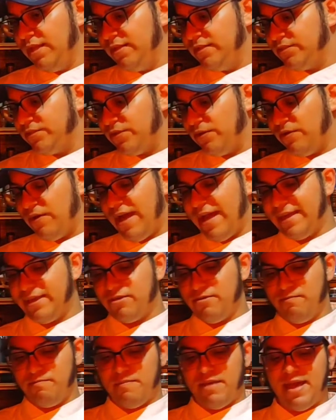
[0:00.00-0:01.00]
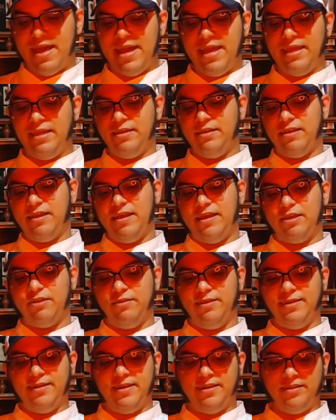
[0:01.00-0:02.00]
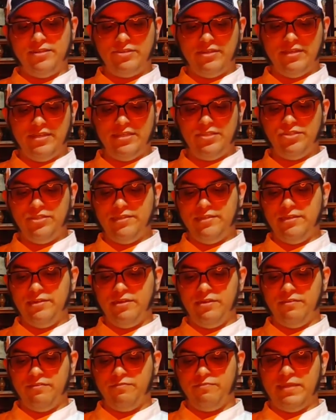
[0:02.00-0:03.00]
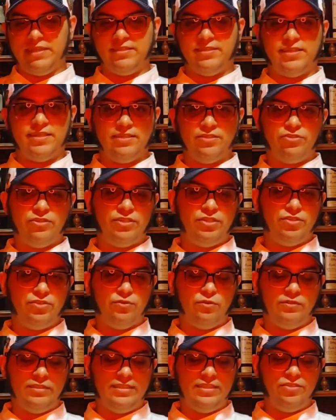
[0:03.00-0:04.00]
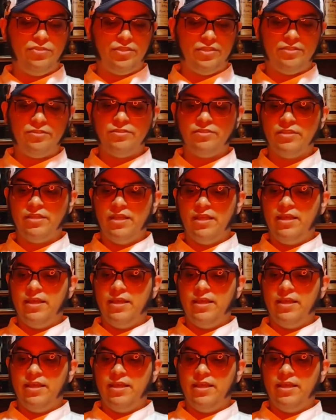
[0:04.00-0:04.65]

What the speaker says: So I combine a culinary tradition of Mexican traditional dishes